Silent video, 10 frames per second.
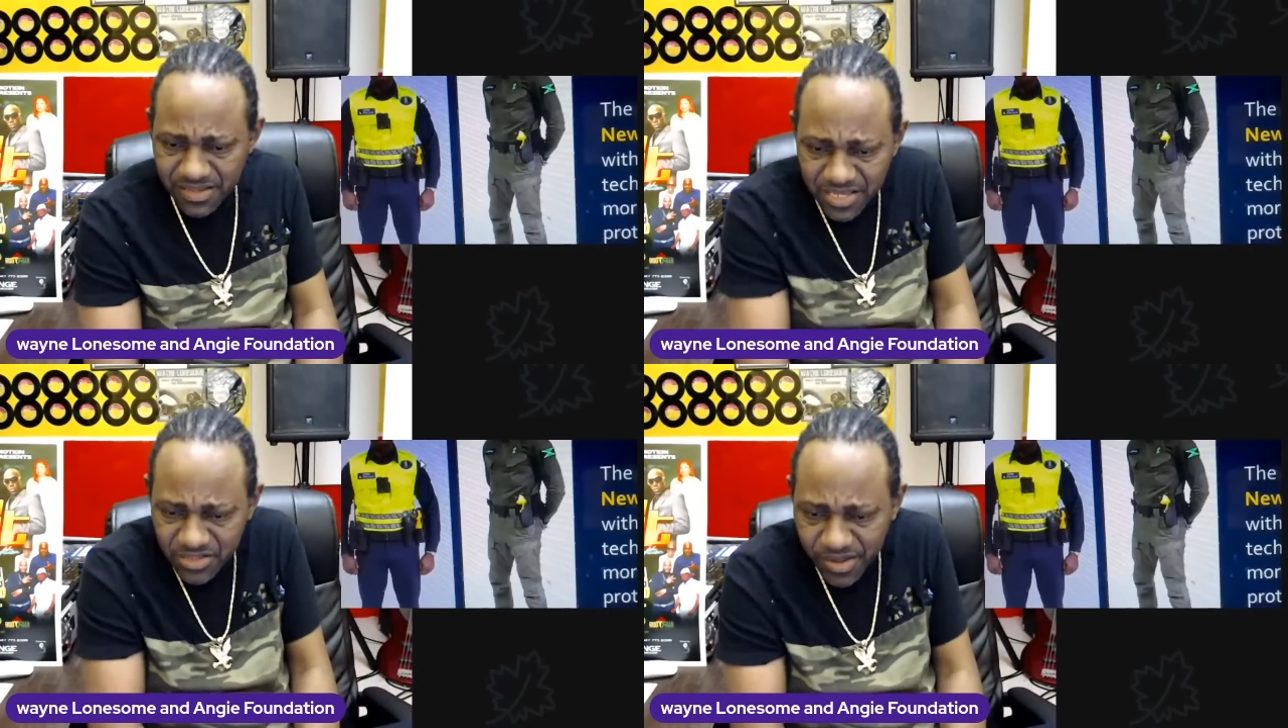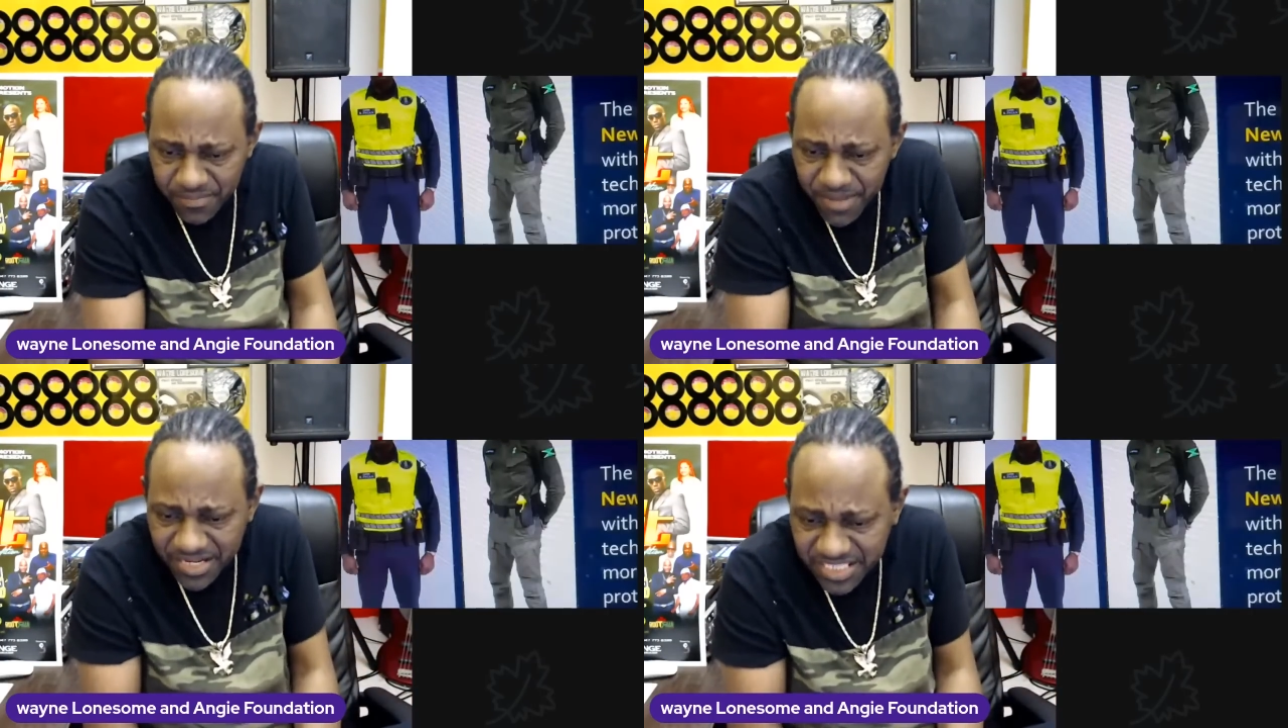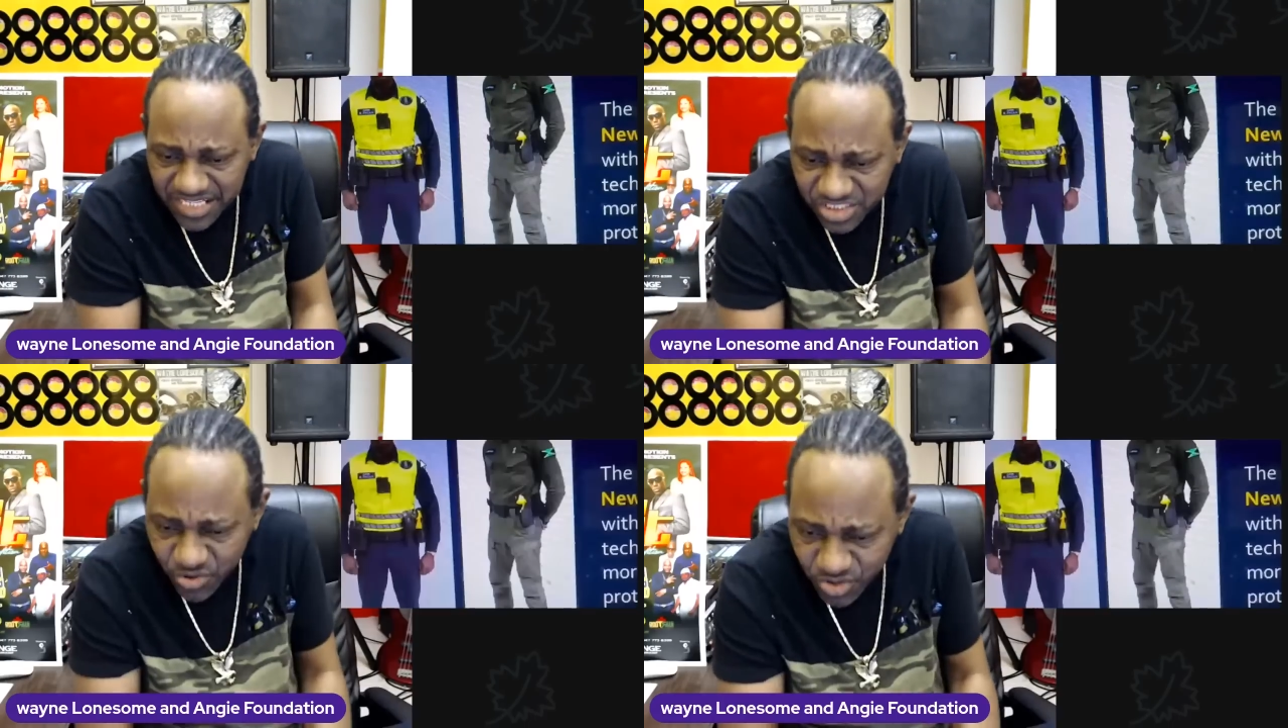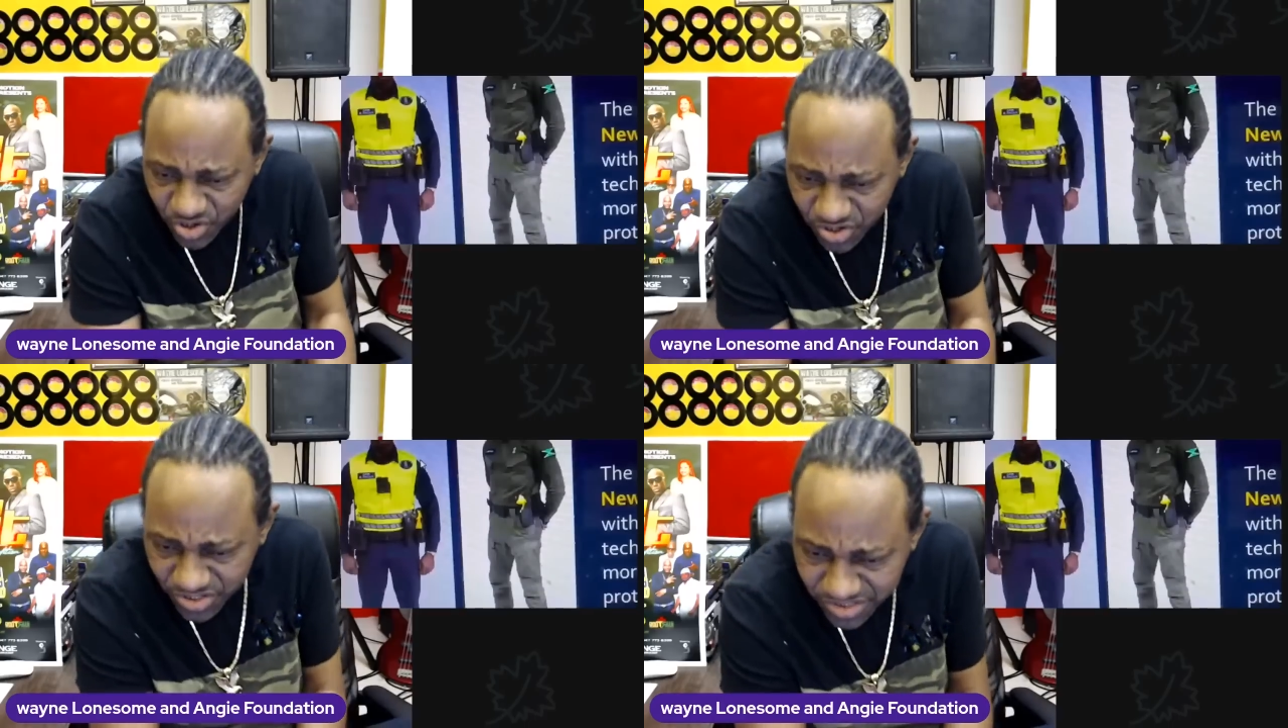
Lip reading: It makes sense too, no?